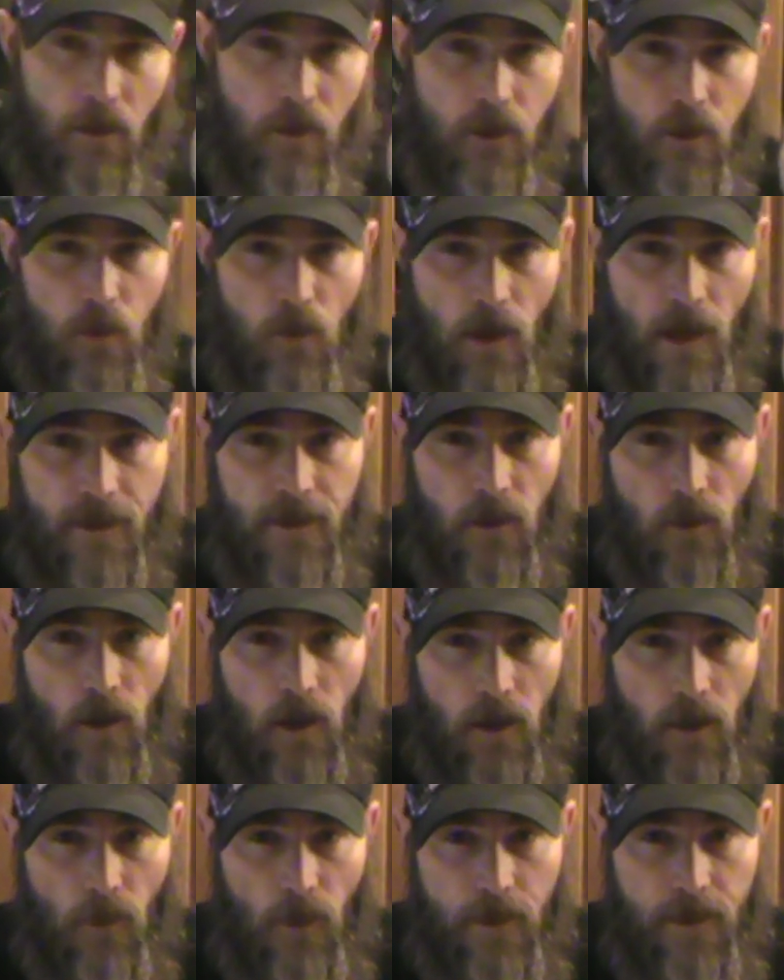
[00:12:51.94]
you let the
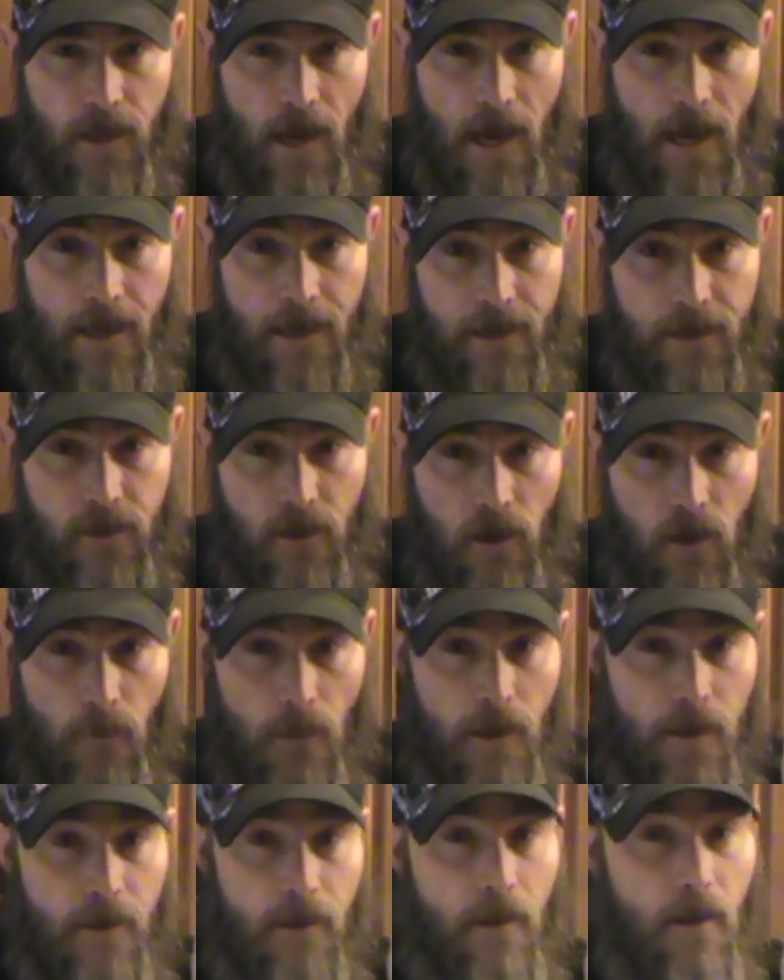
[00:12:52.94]
luck of the die
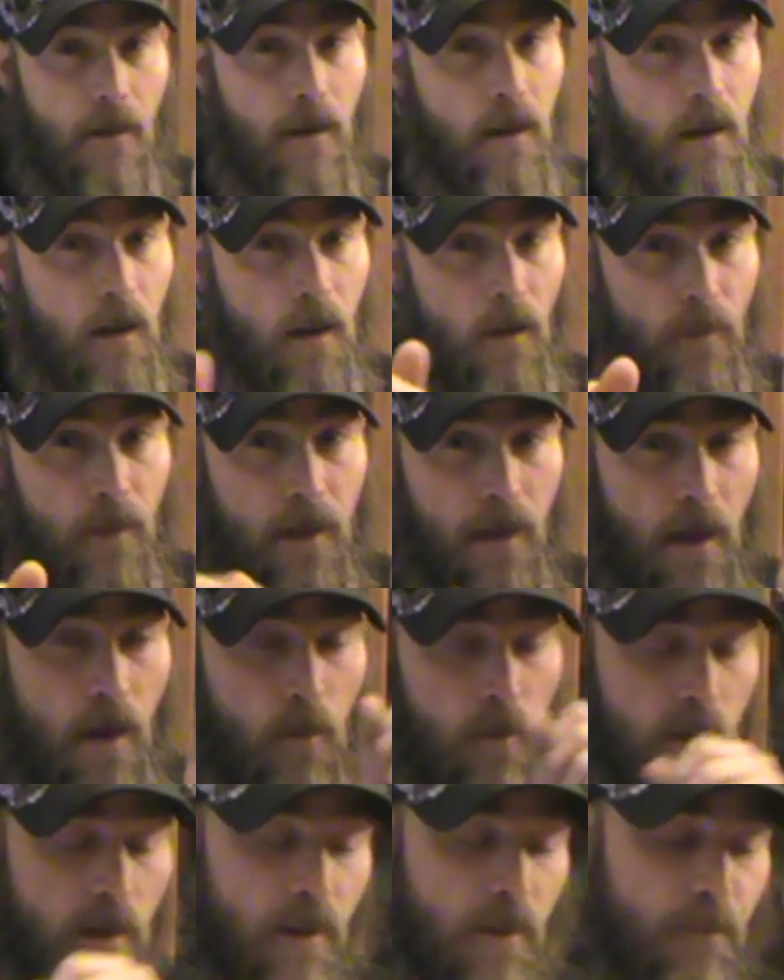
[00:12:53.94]
determine the
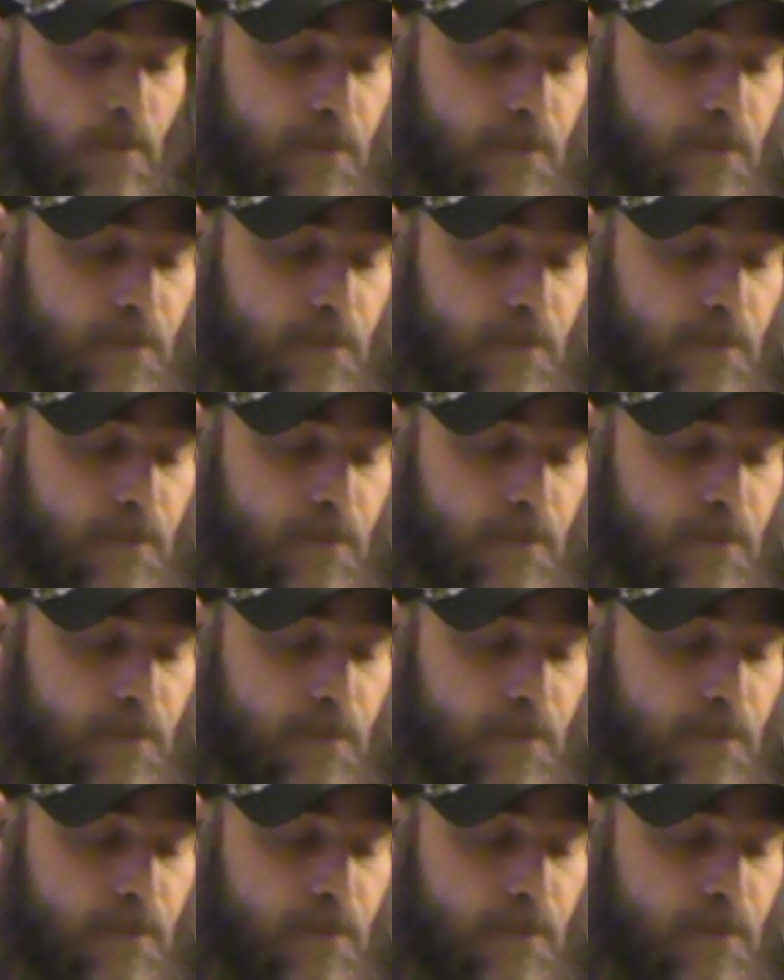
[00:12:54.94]
outcome.